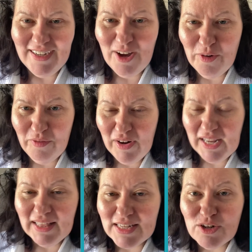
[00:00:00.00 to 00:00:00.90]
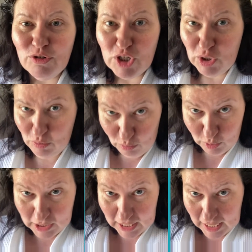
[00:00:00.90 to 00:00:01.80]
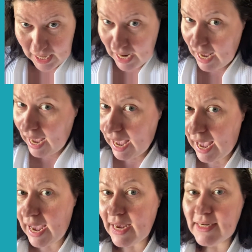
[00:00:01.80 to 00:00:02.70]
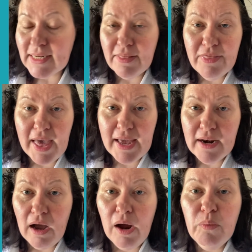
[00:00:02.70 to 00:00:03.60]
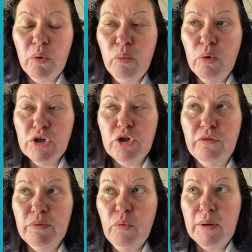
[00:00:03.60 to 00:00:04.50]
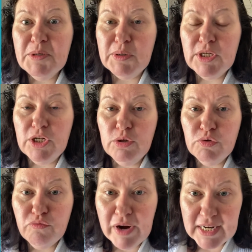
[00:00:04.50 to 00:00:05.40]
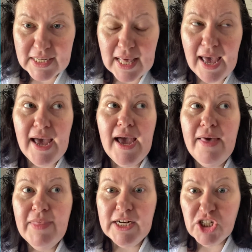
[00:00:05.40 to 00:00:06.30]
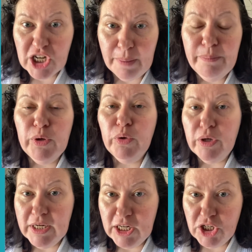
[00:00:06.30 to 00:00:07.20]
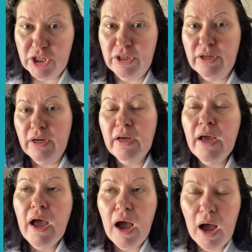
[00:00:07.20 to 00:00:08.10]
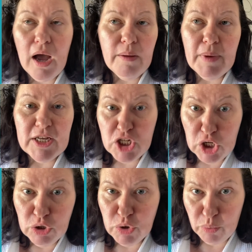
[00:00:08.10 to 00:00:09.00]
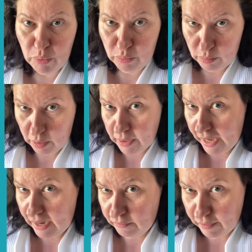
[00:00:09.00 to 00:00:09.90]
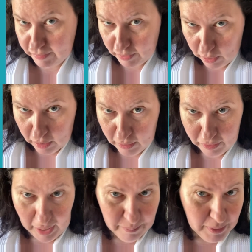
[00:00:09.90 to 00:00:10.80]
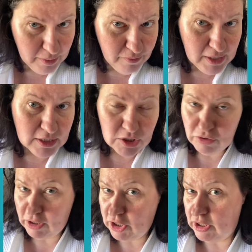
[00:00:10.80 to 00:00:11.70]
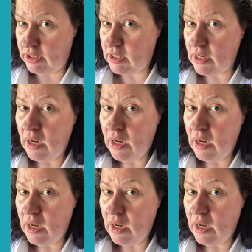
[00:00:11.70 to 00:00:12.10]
Hopefully that's not too naughty. And then I will wash off. And what I'm supposed to do is rinse the hair and then shampoo, condition um, as usual. Okay, I've read the that bit of the instructions.